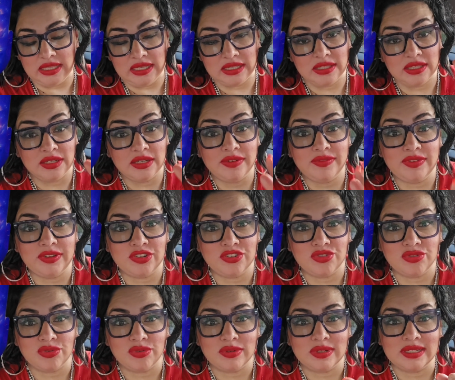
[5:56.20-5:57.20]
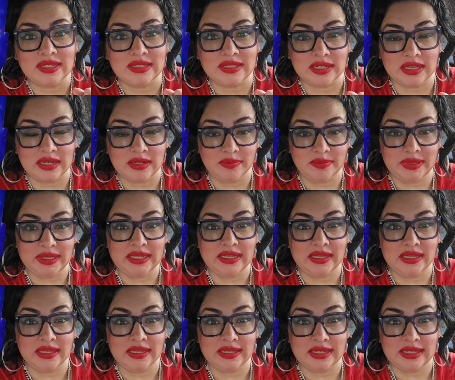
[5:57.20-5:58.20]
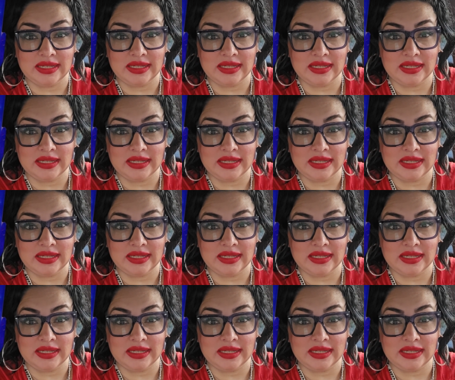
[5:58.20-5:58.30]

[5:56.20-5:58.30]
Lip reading: this individual is going to be